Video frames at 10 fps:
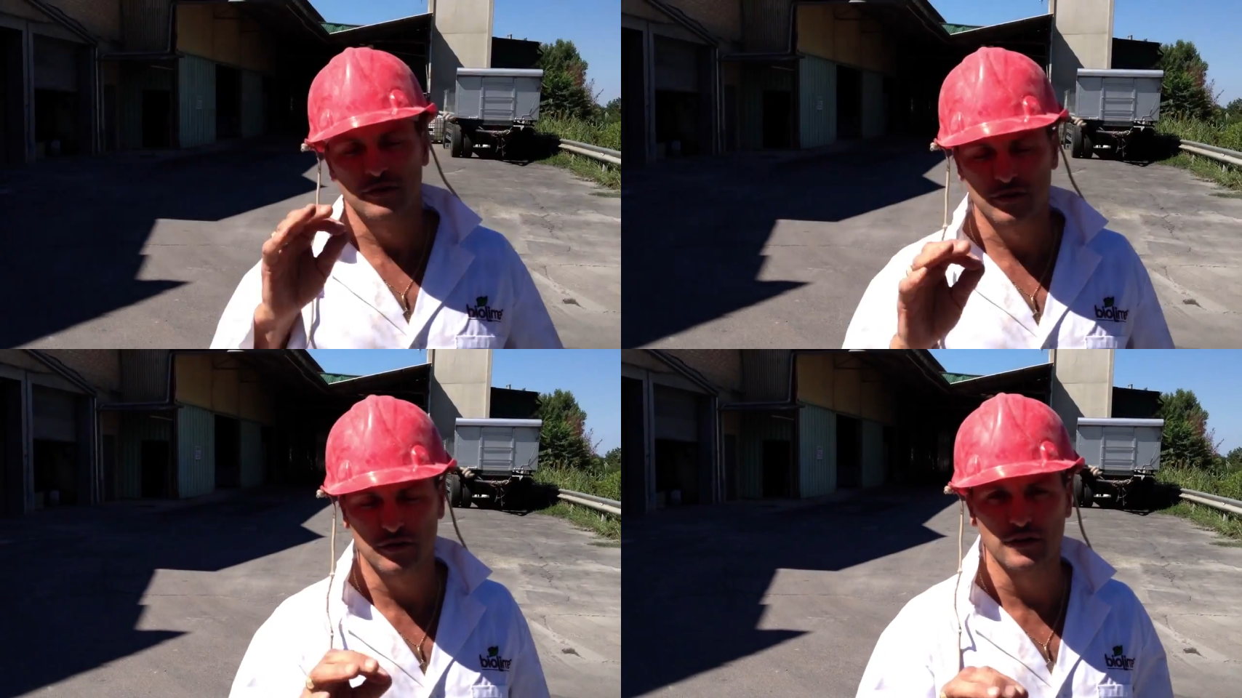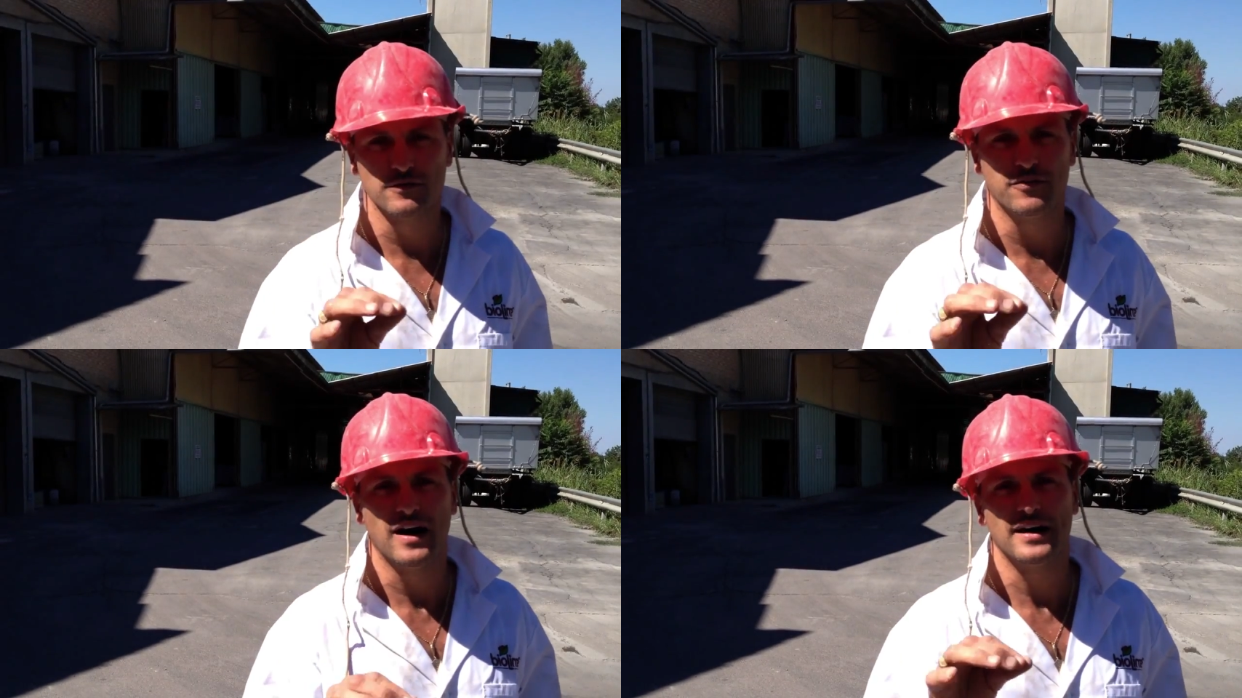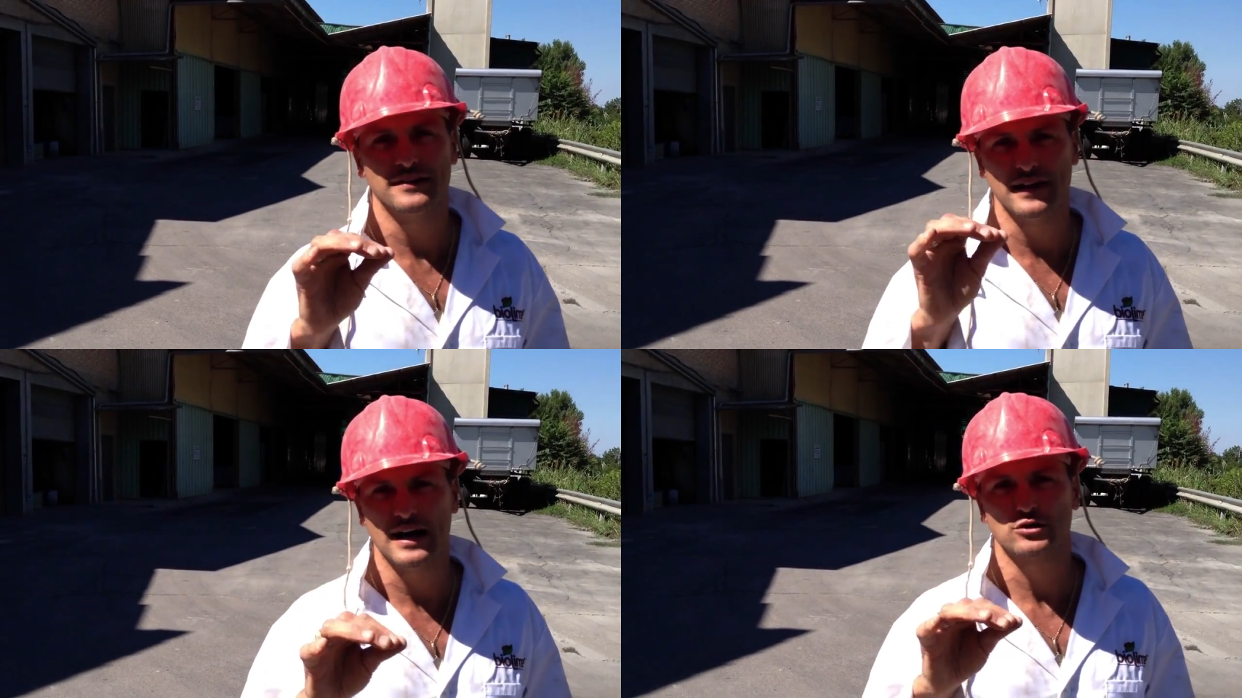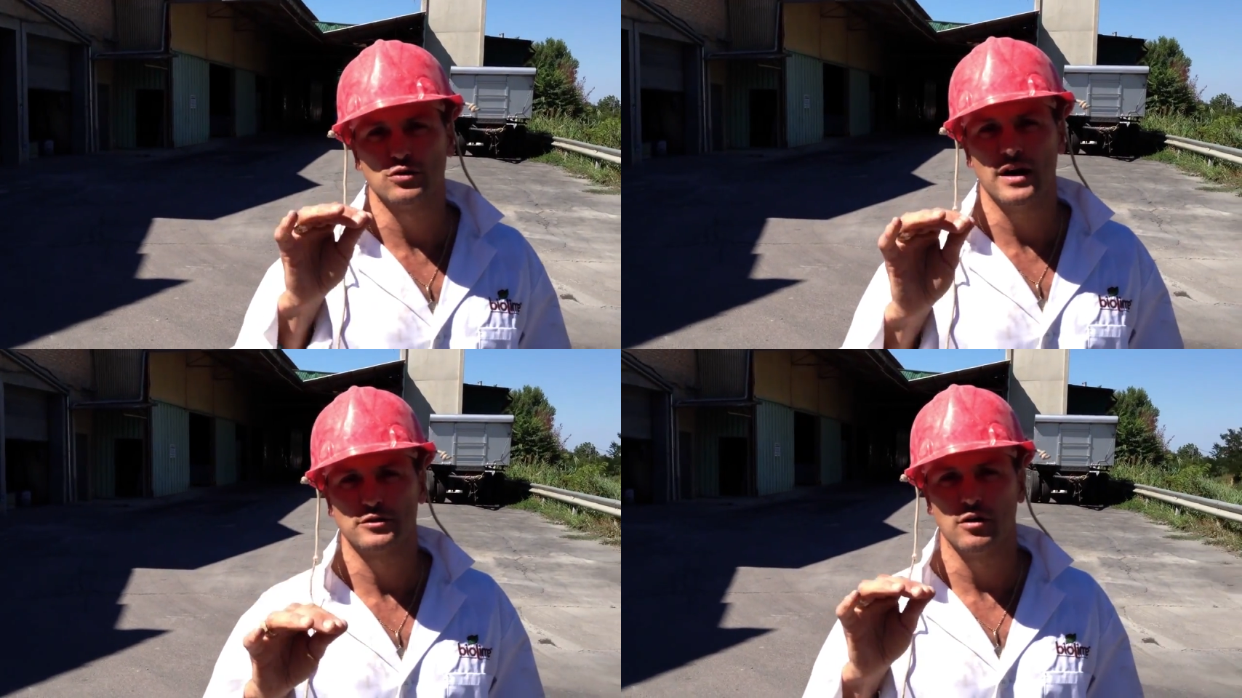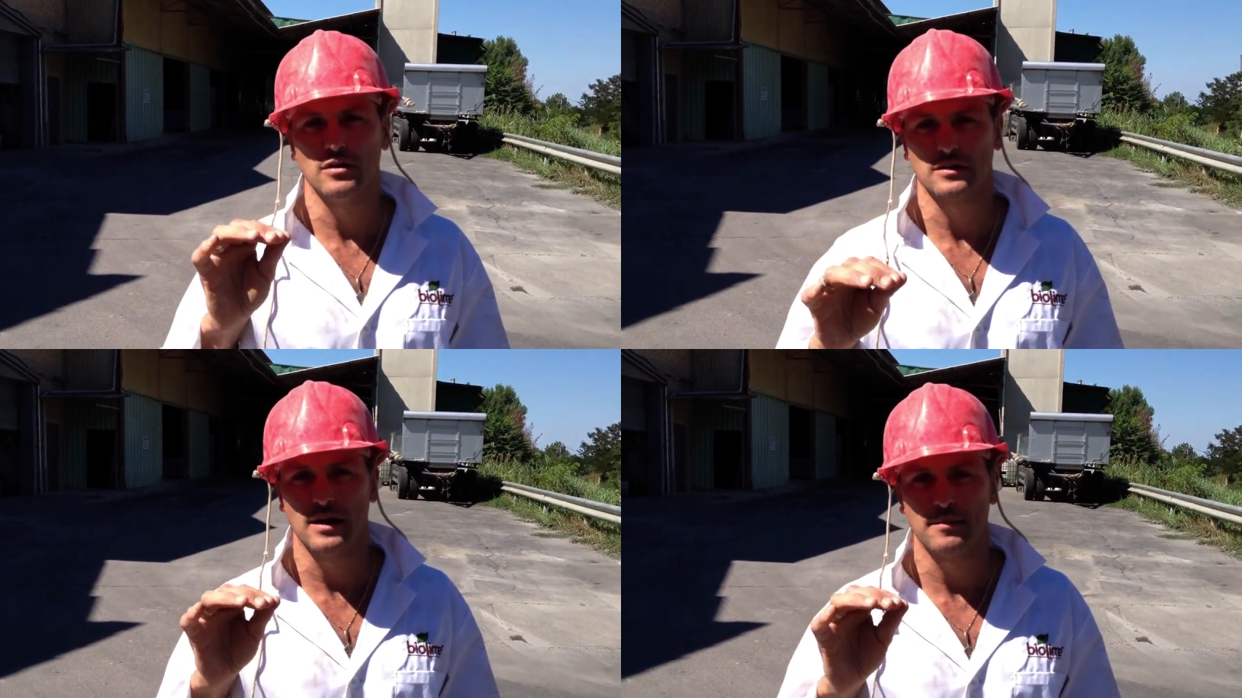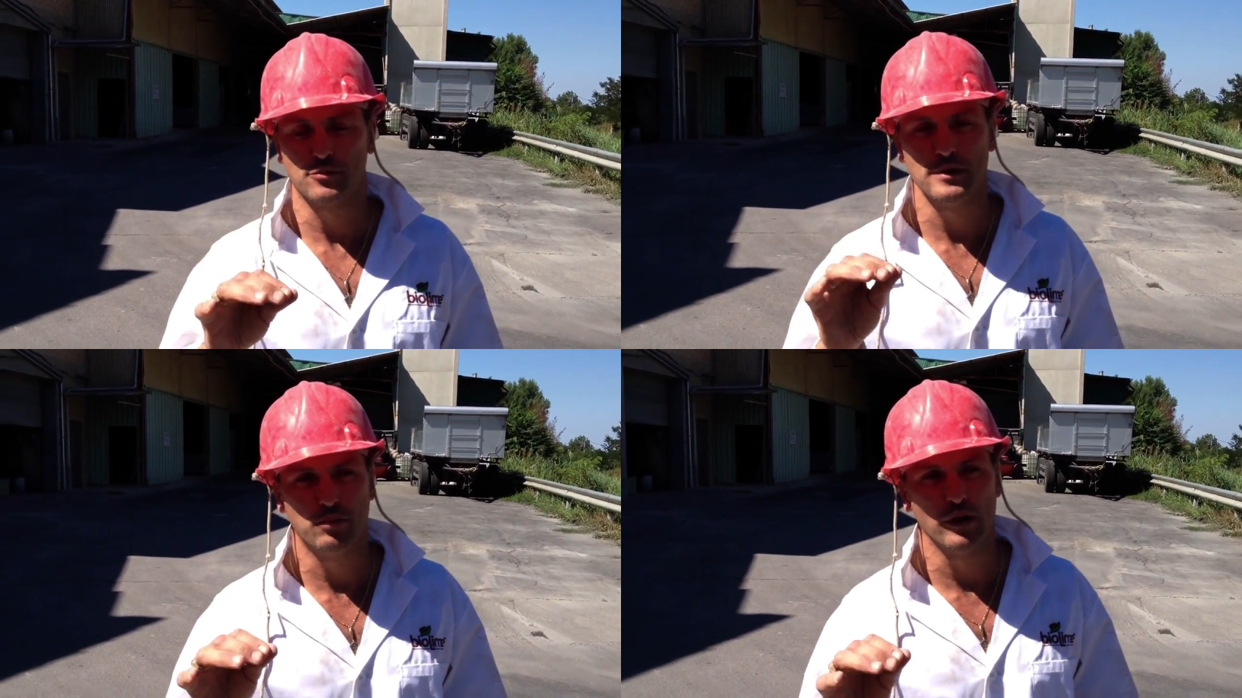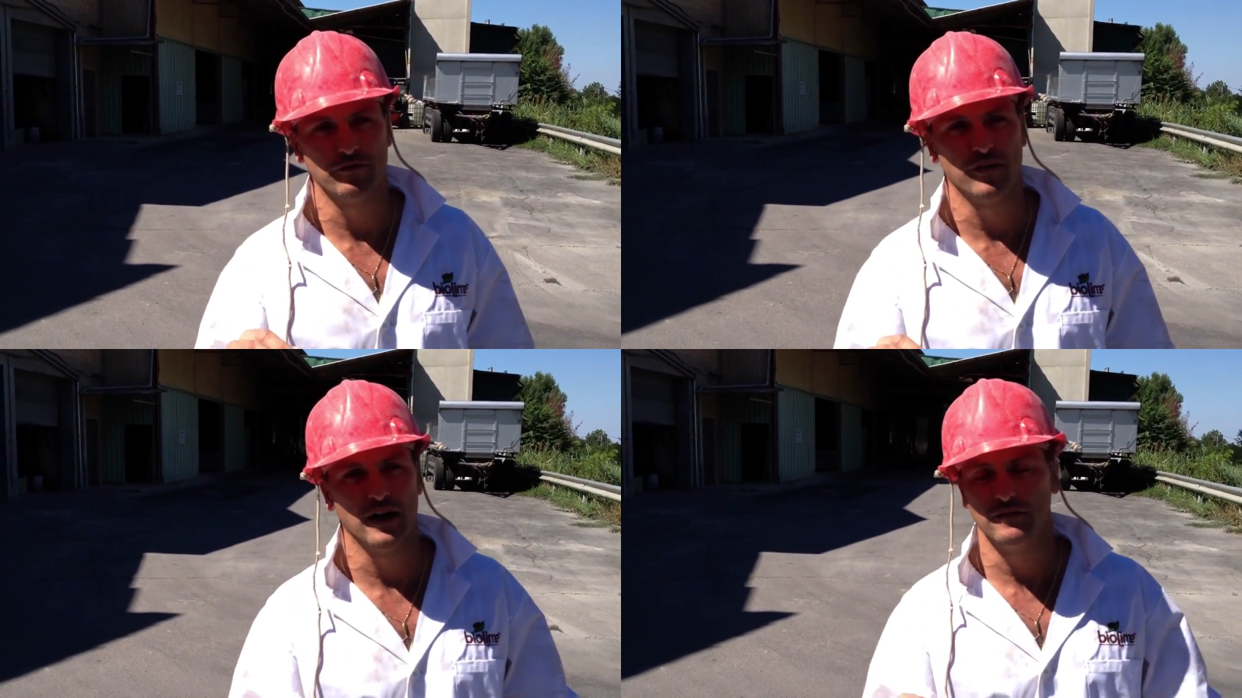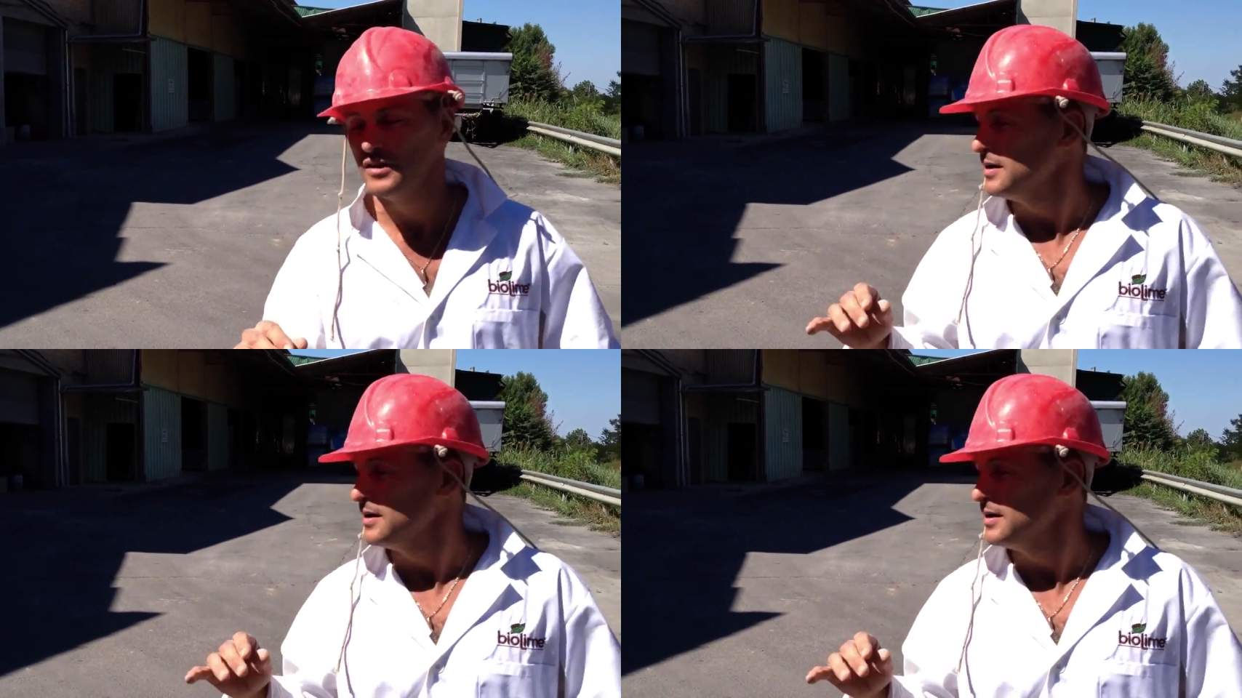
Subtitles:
Certified natural hydraulic lime 3.5.